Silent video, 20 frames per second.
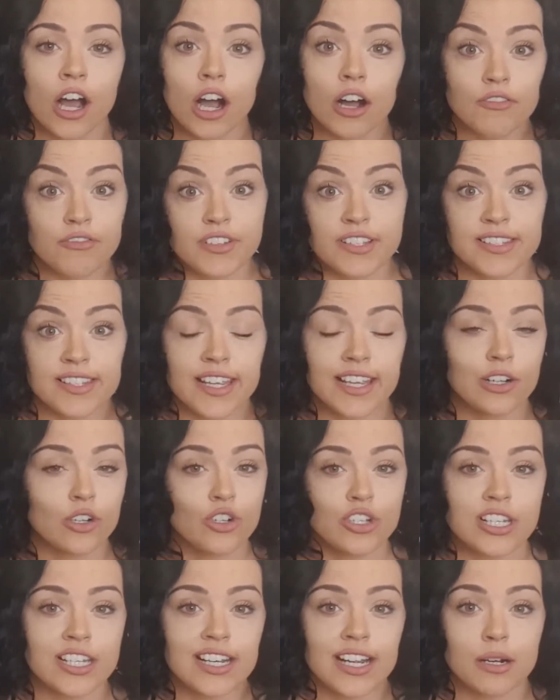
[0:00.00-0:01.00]
obviously
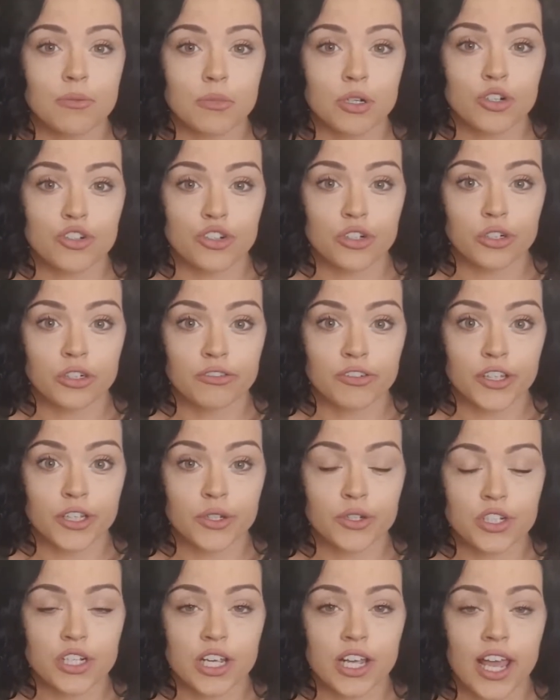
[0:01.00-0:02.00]
cutting out more junk
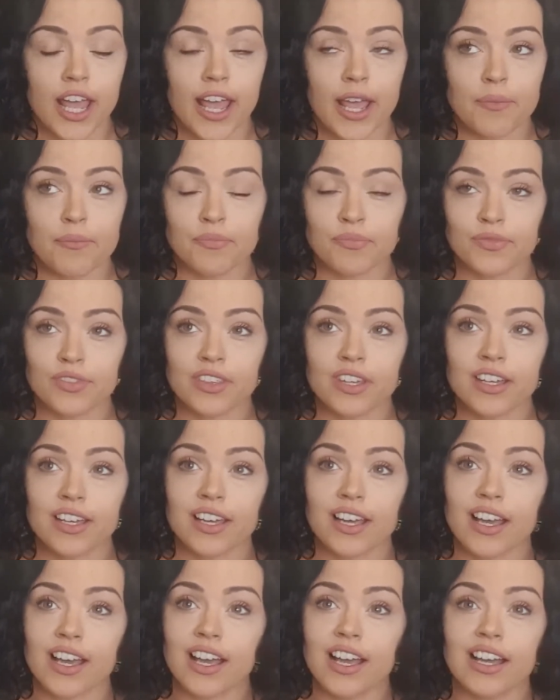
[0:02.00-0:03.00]
food.
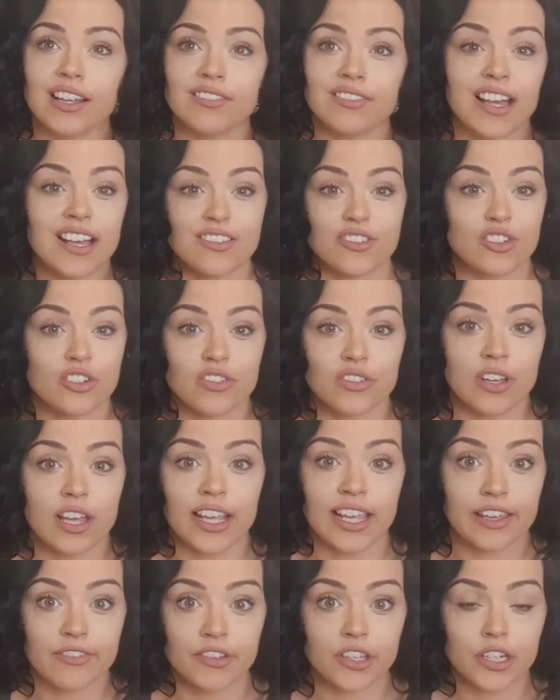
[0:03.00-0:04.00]
That's just a
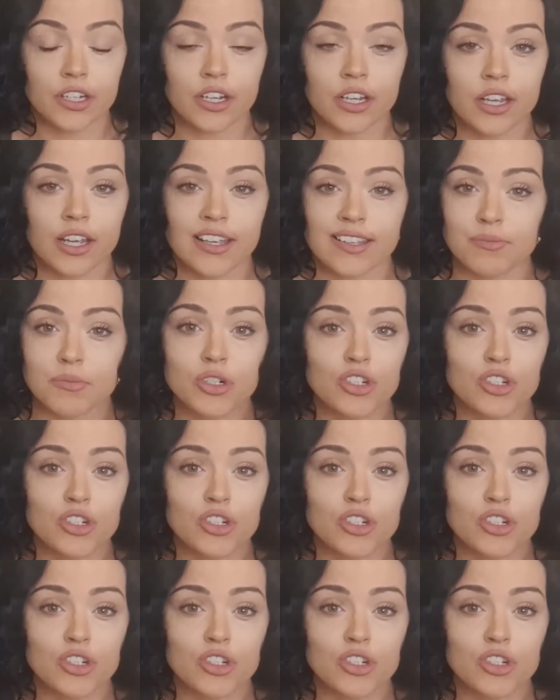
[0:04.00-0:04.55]
given. As